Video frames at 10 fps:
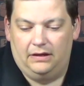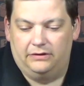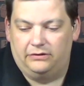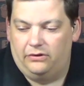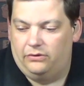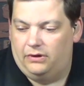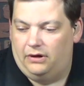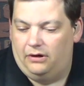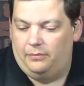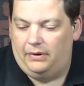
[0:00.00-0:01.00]
So,
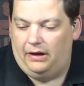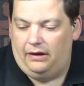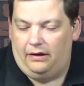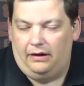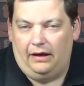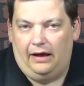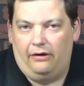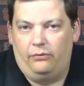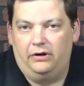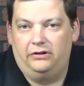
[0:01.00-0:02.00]
I
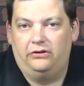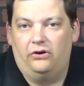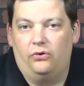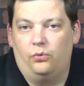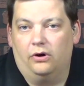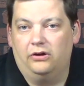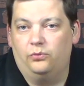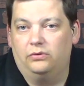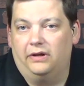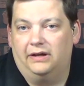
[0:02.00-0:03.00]
wanted to know where you
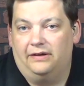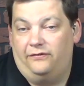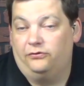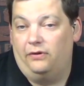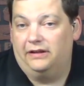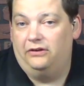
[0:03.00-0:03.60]
would like. First of all, I'd like